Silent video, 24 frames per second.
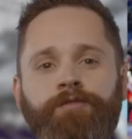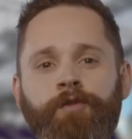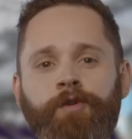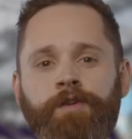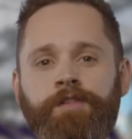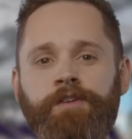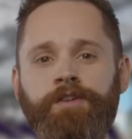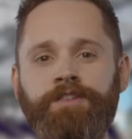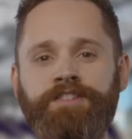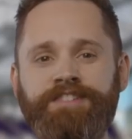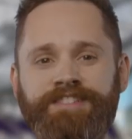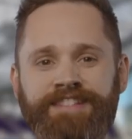for
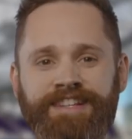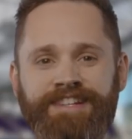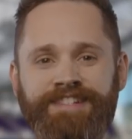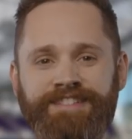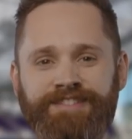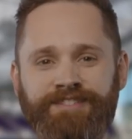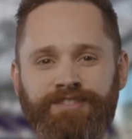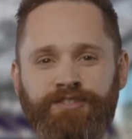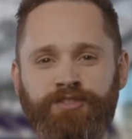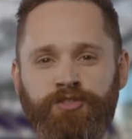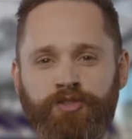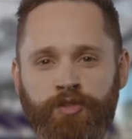their
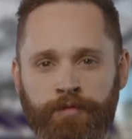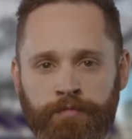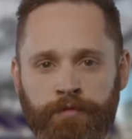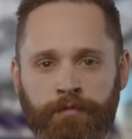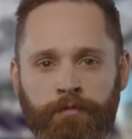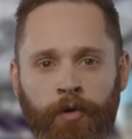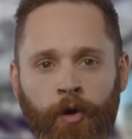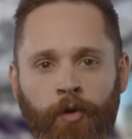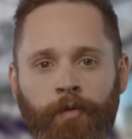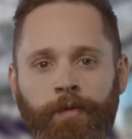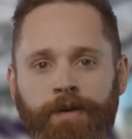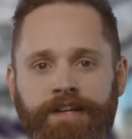sixth Super
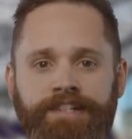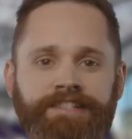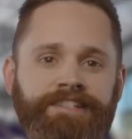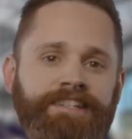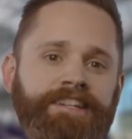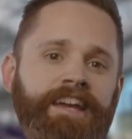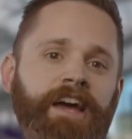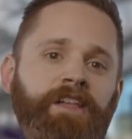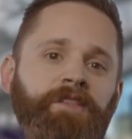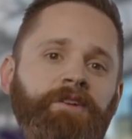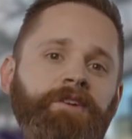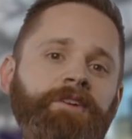Bowl ring
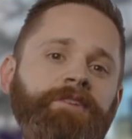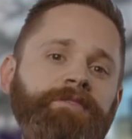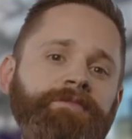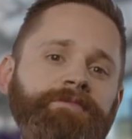together.